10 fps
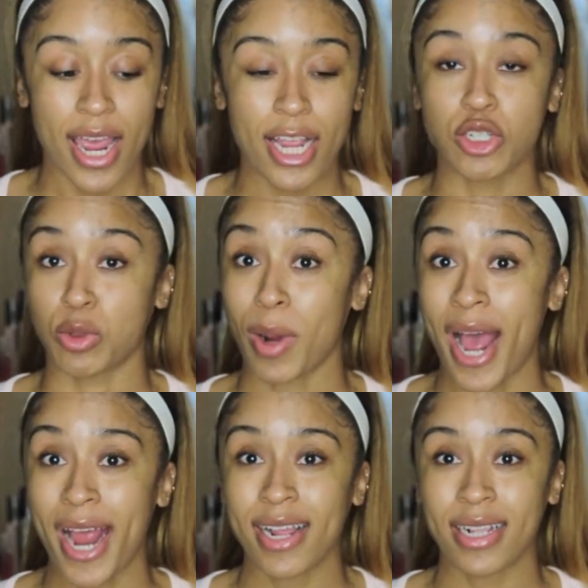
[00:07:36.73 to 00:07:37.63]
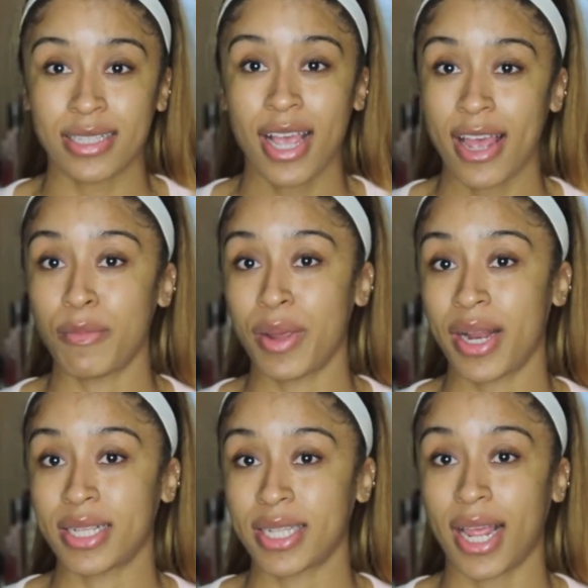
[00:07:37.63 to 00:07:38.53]
It dried in 10
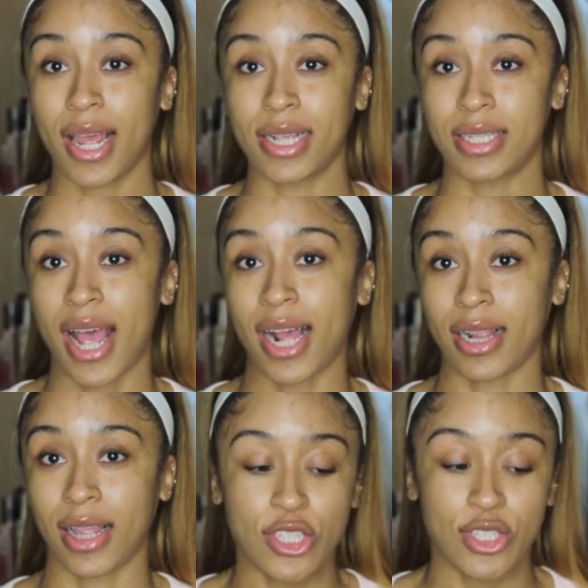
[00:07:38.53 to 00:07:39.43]
minutes, like exactly.